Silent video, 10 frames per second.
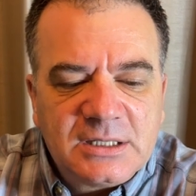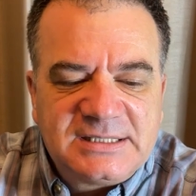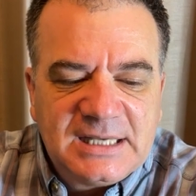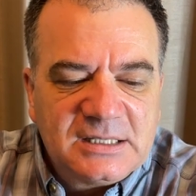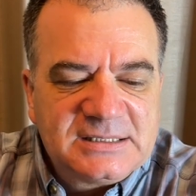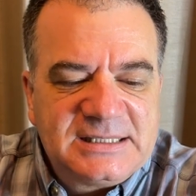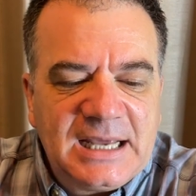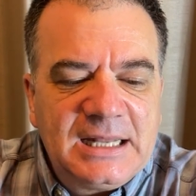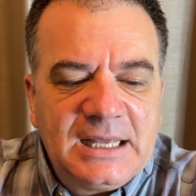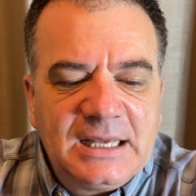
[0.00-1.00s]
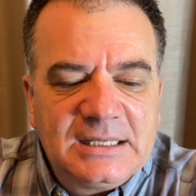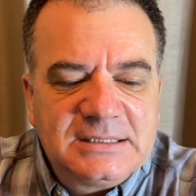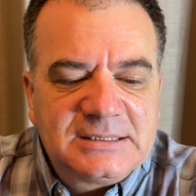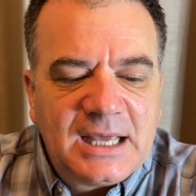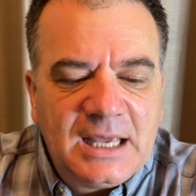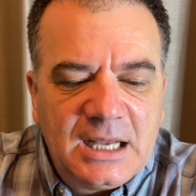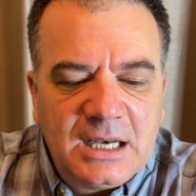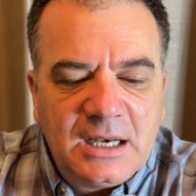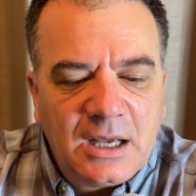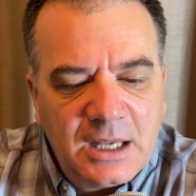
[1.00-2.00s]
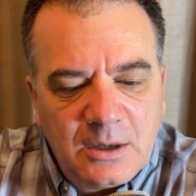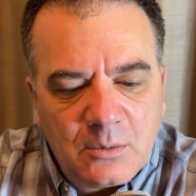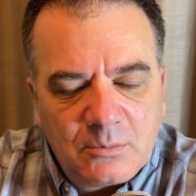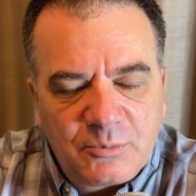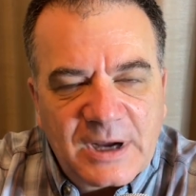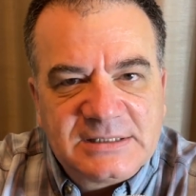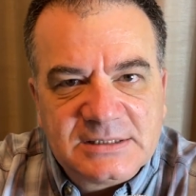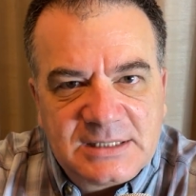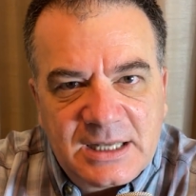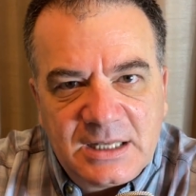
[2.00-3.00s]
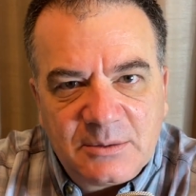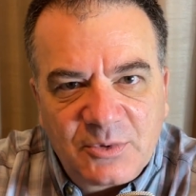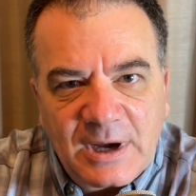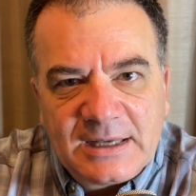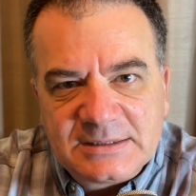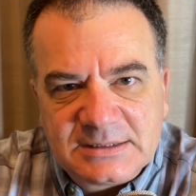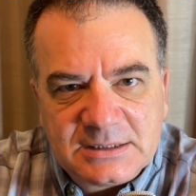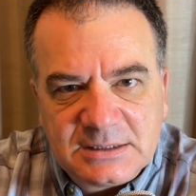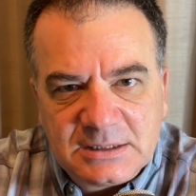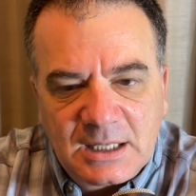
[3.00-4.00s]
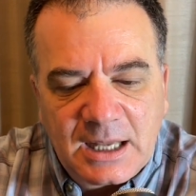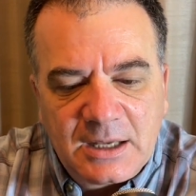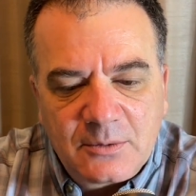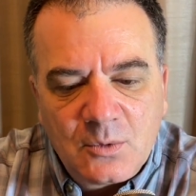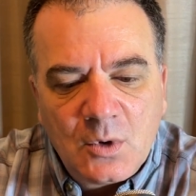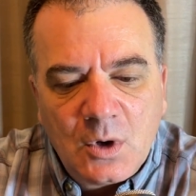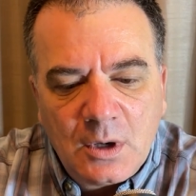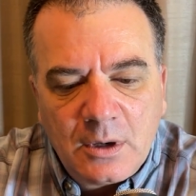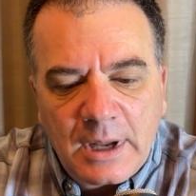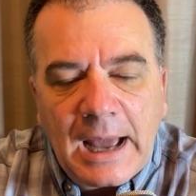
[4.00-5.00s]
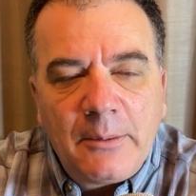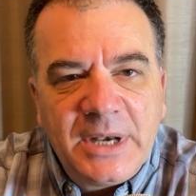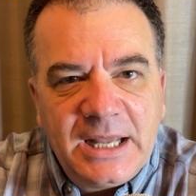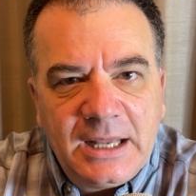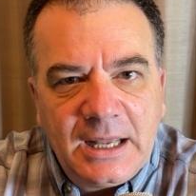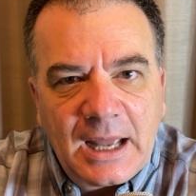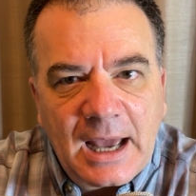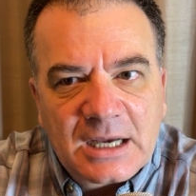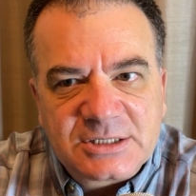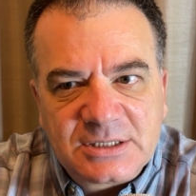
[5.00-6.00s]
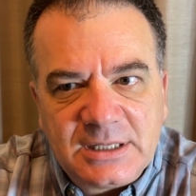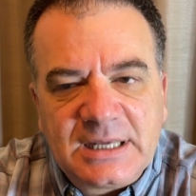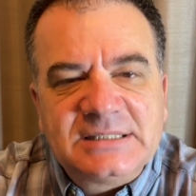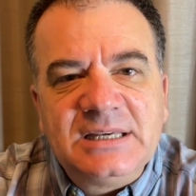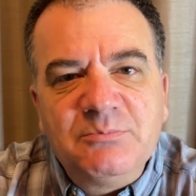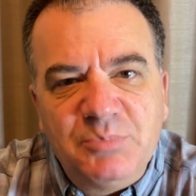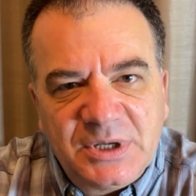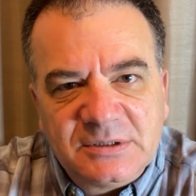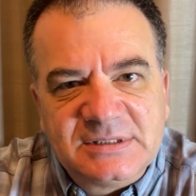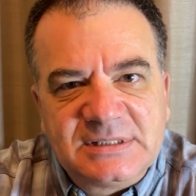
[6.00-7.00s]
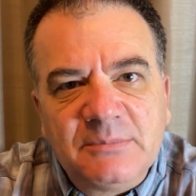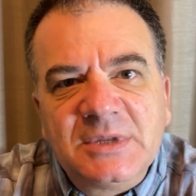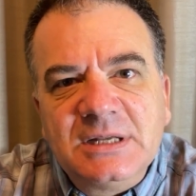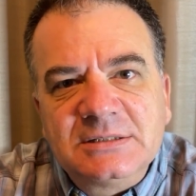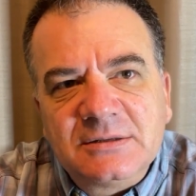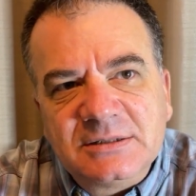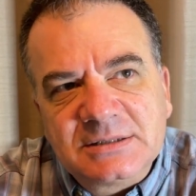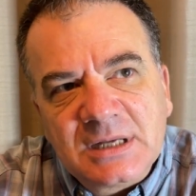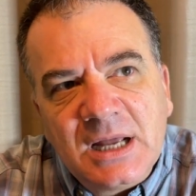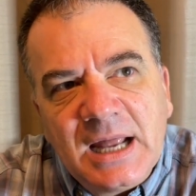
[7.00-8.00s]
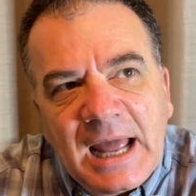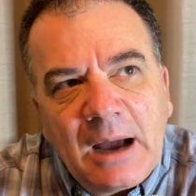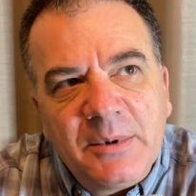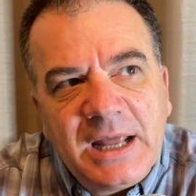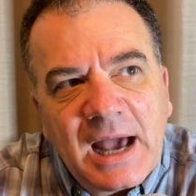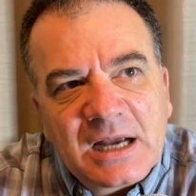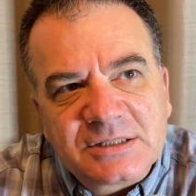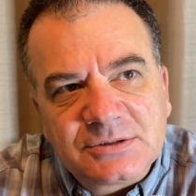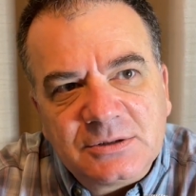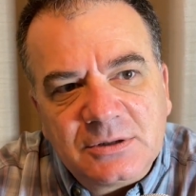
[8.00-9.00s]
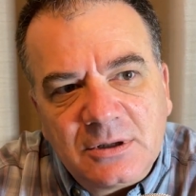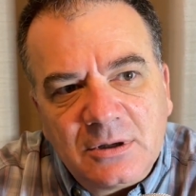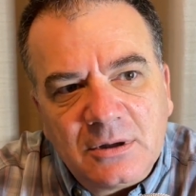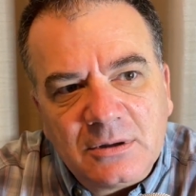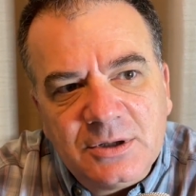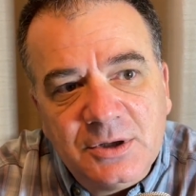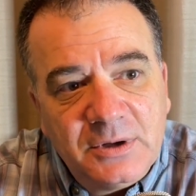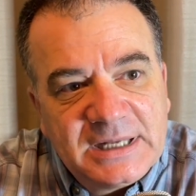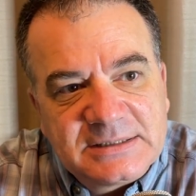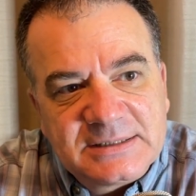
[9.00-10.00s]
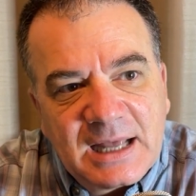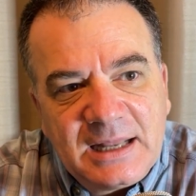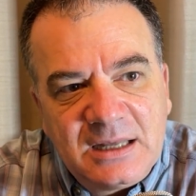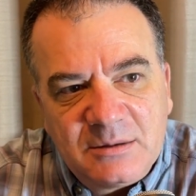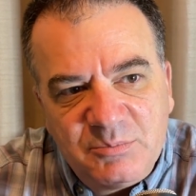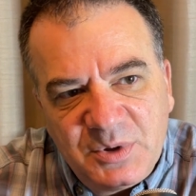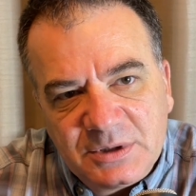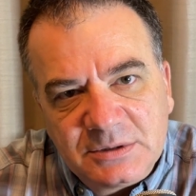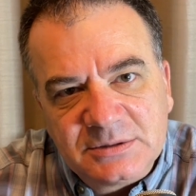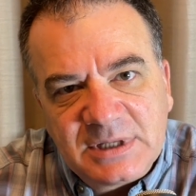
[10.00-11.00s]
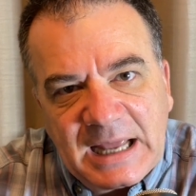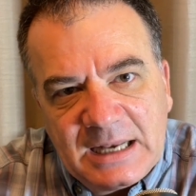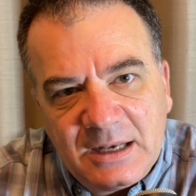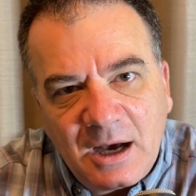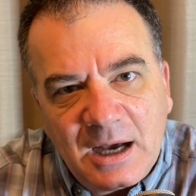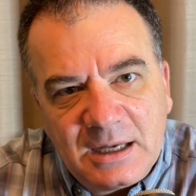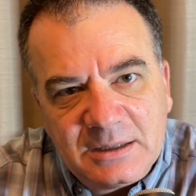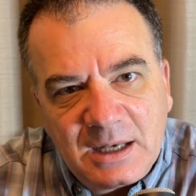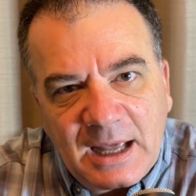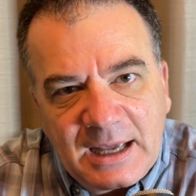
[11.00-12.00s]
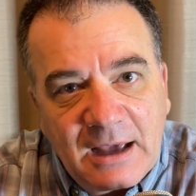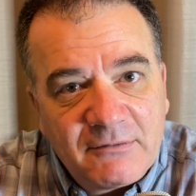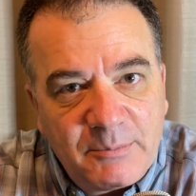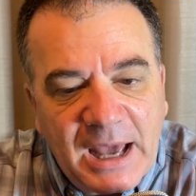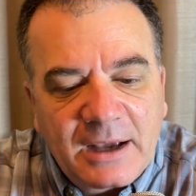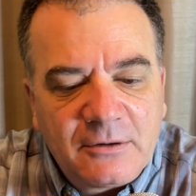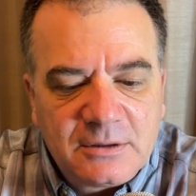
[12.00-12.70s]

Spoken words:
sales data is and prices that you can price and like how many actually, because he builds something, so it's how many actual units that he can build and not like have a back